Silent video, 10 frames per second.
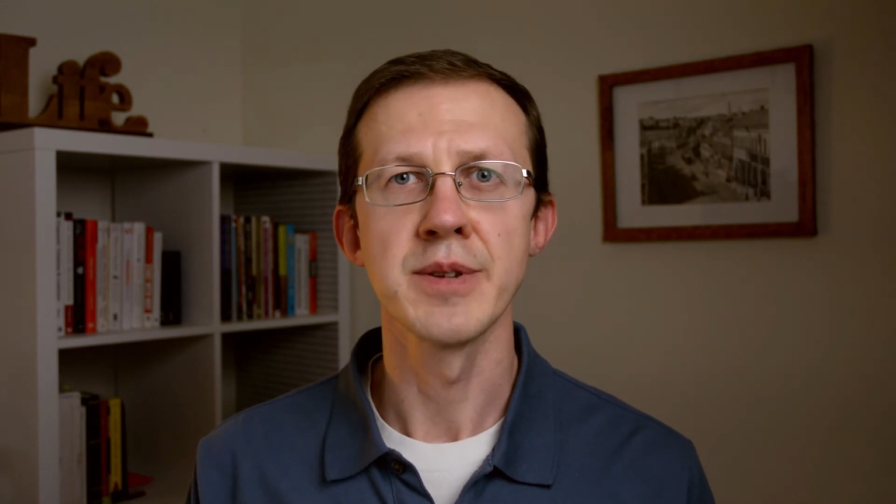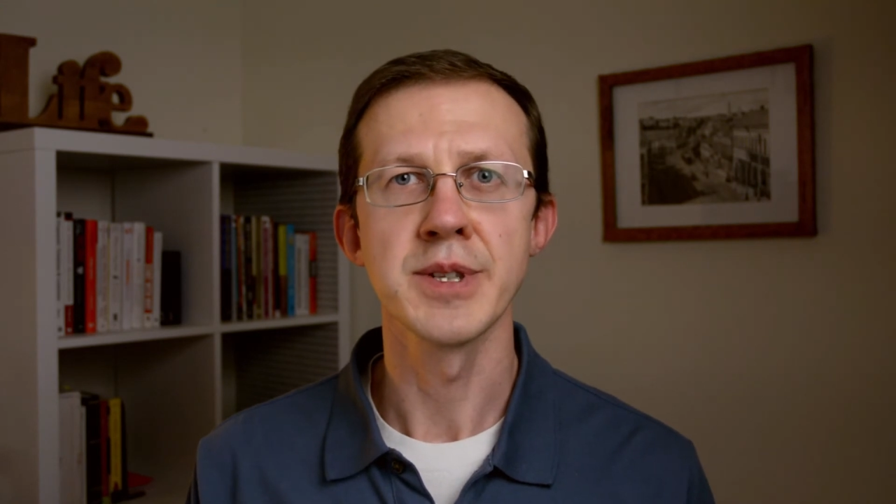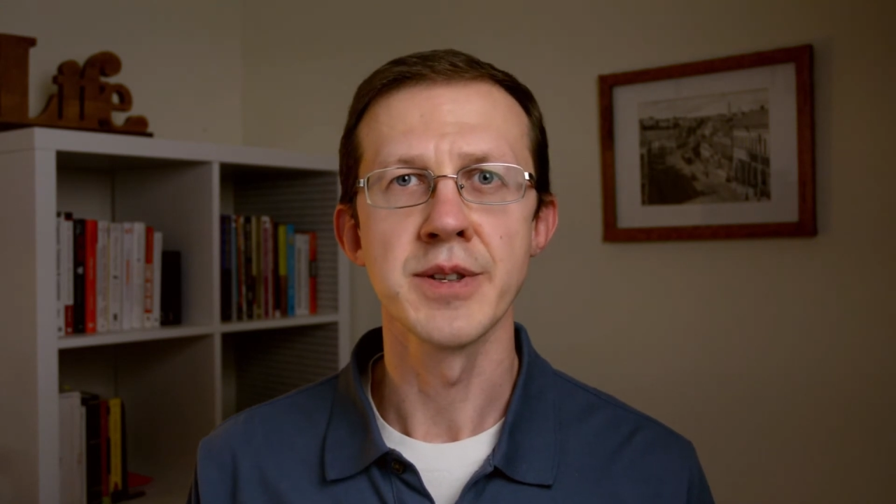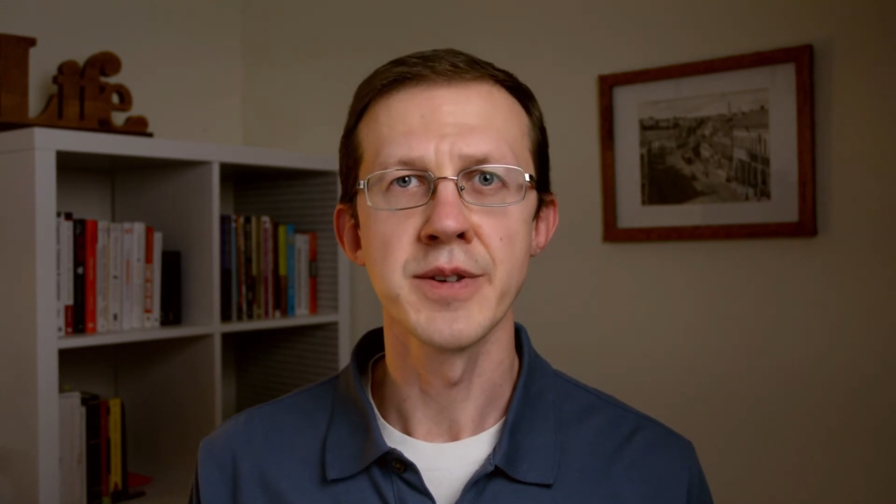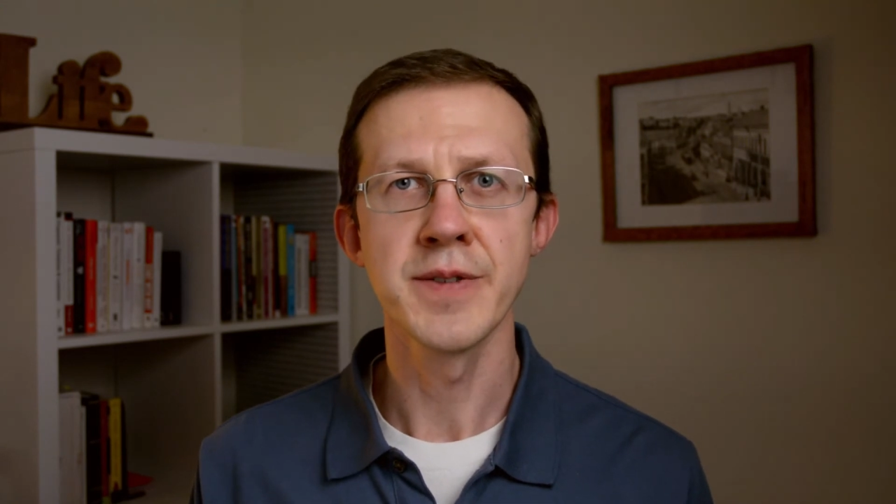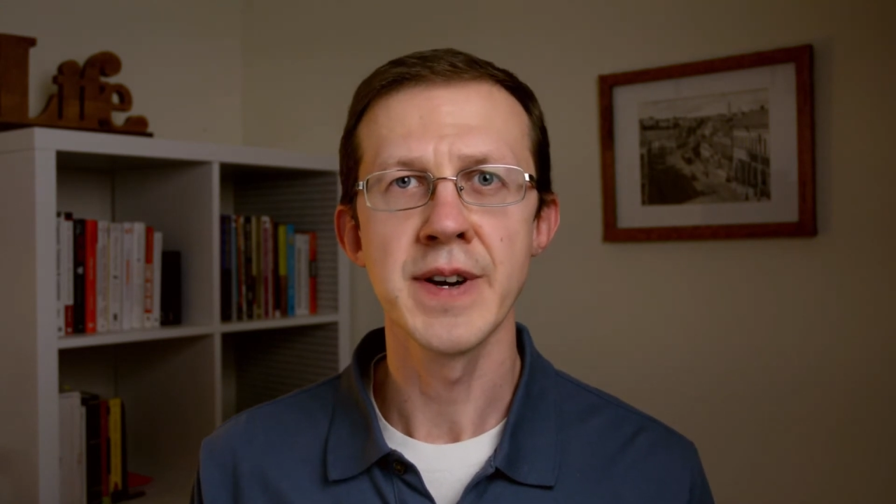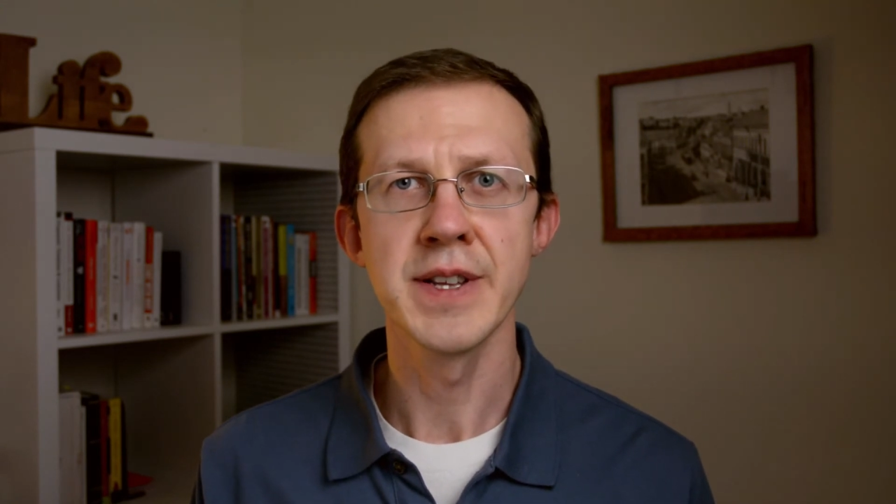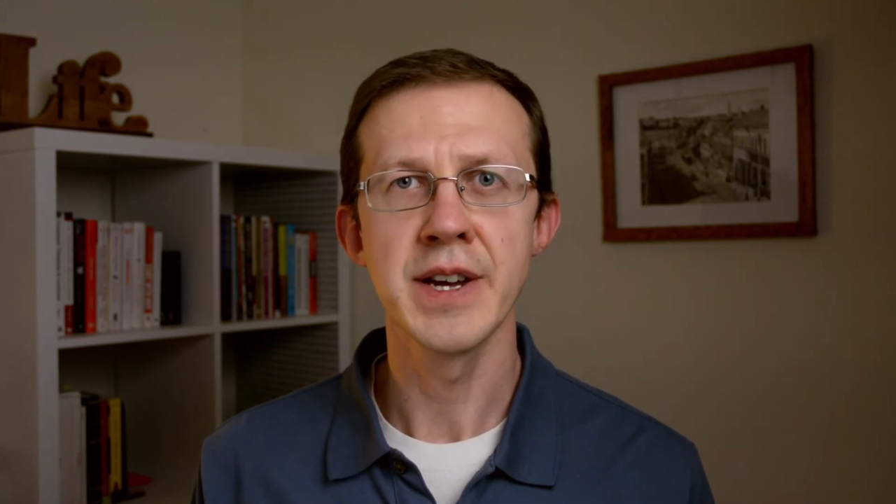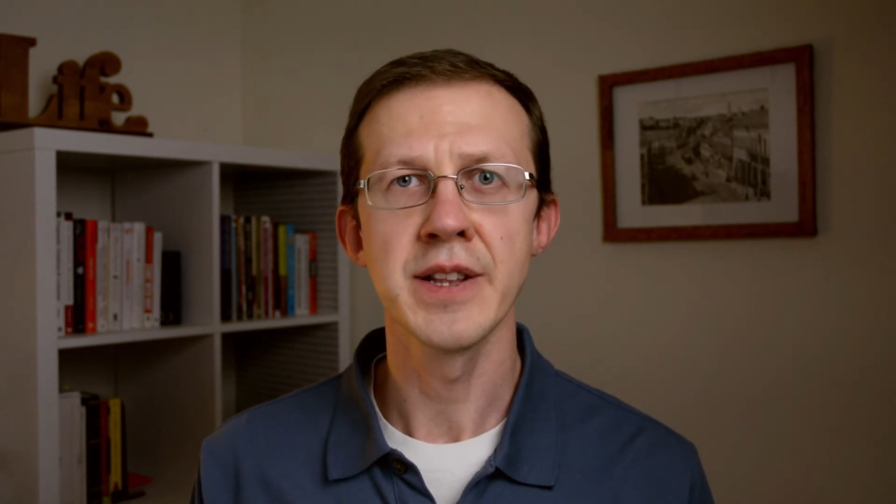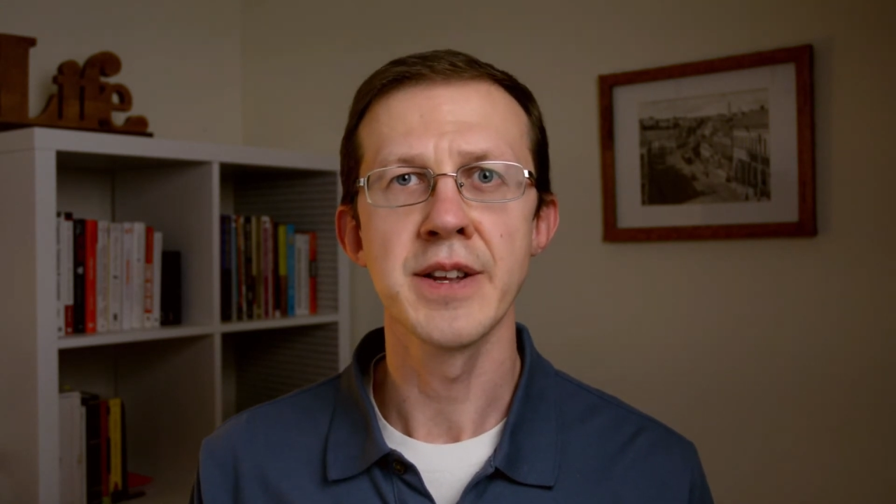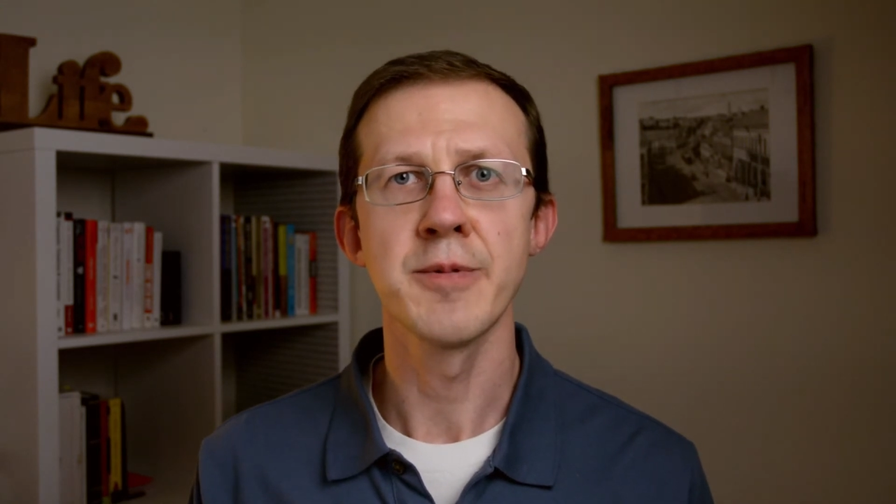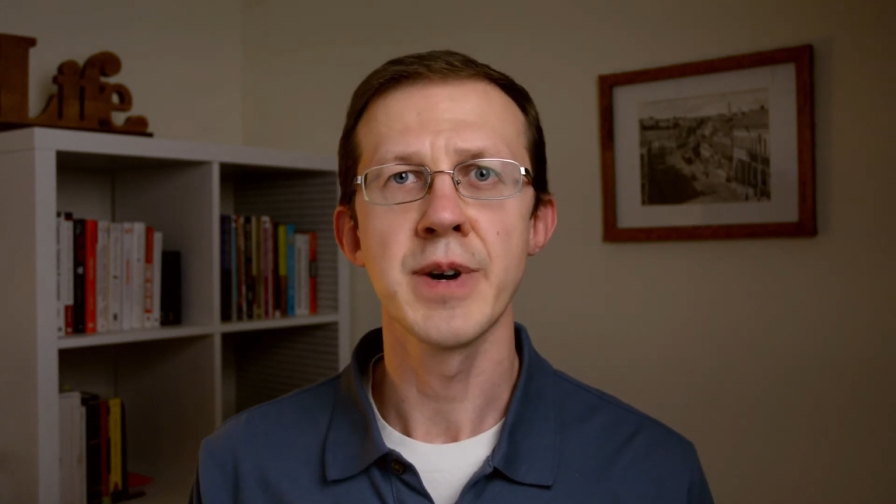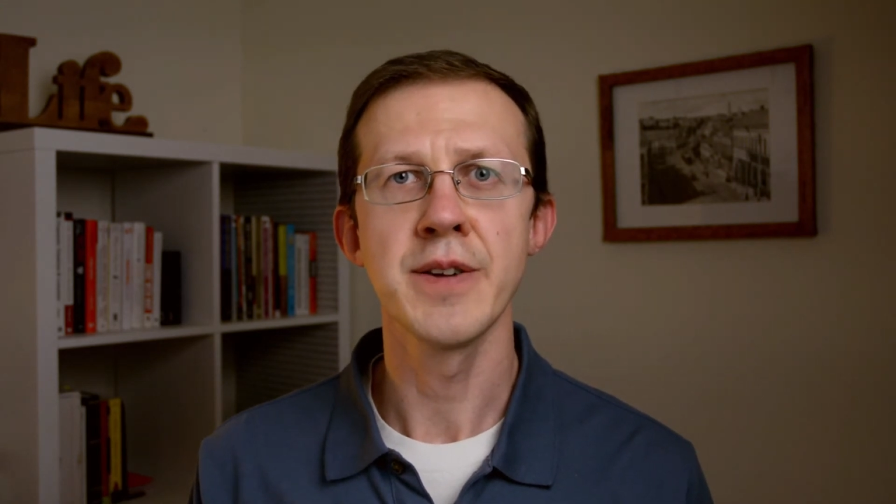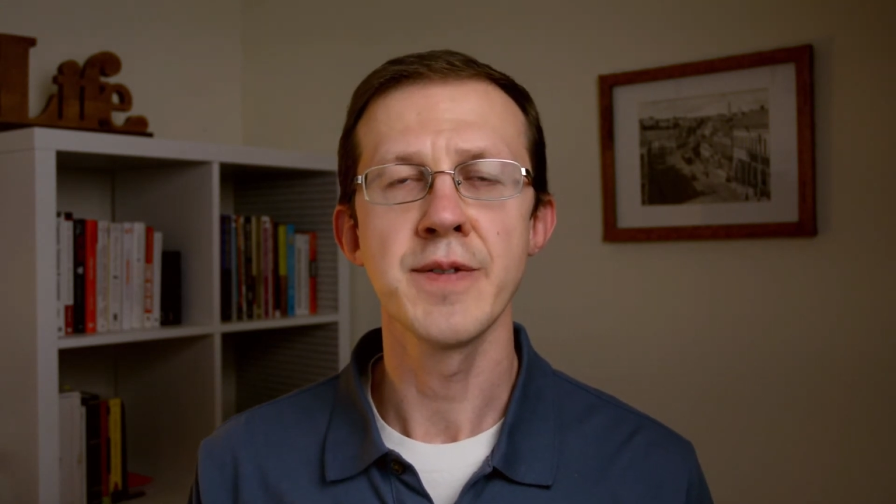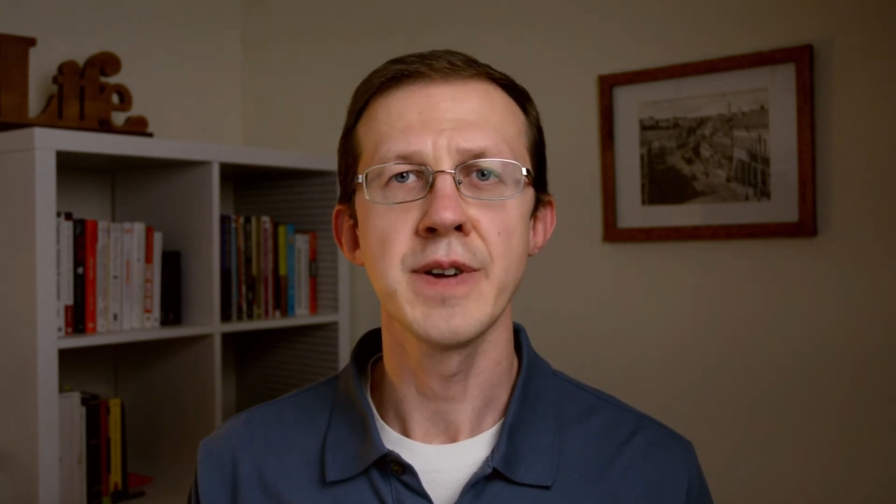low-fidelity
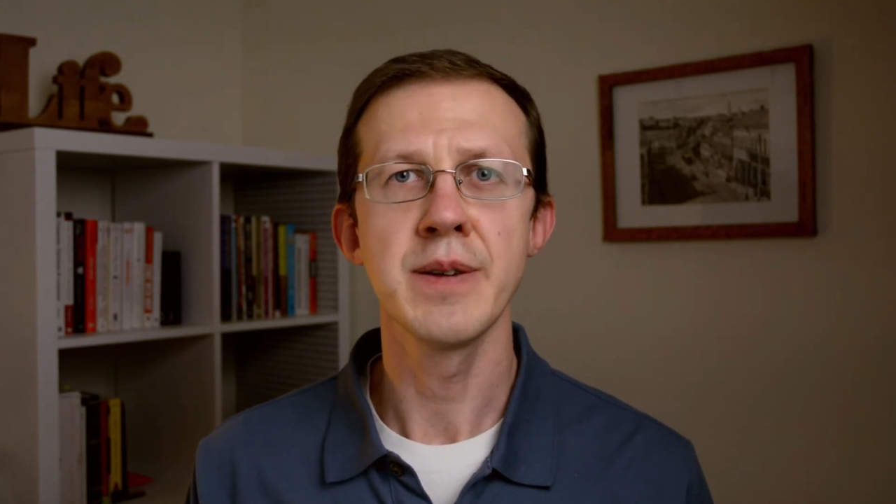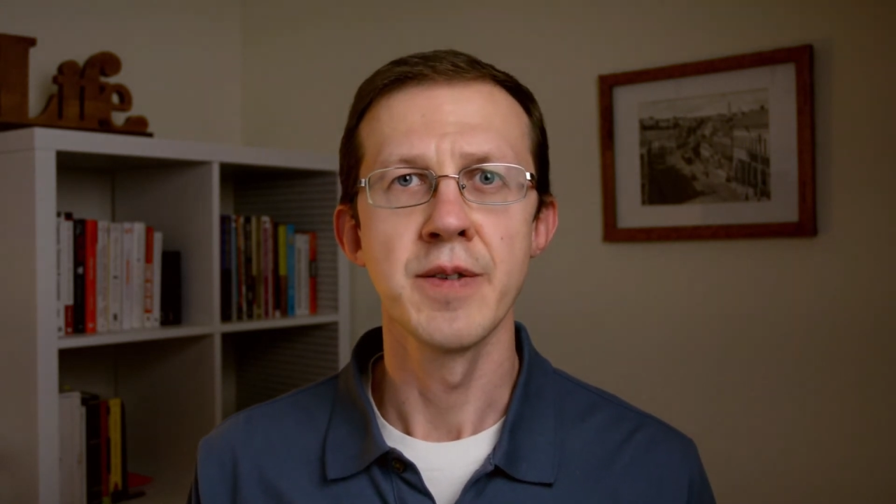wireframes,